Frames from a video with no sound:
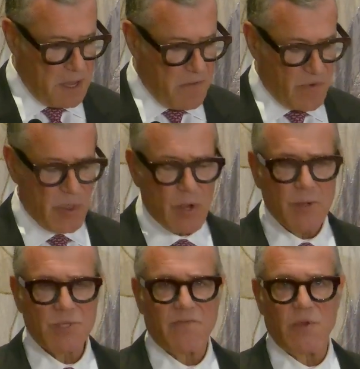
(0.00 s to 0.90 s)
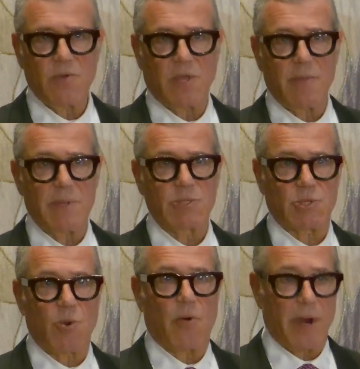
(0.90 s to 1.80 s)
For those of you keeping
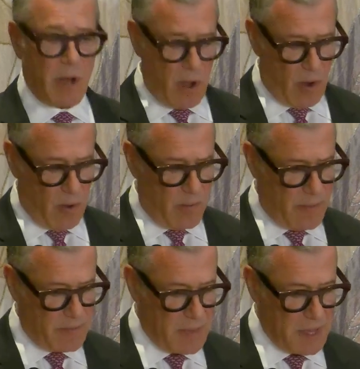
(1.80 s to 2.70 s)
score at home,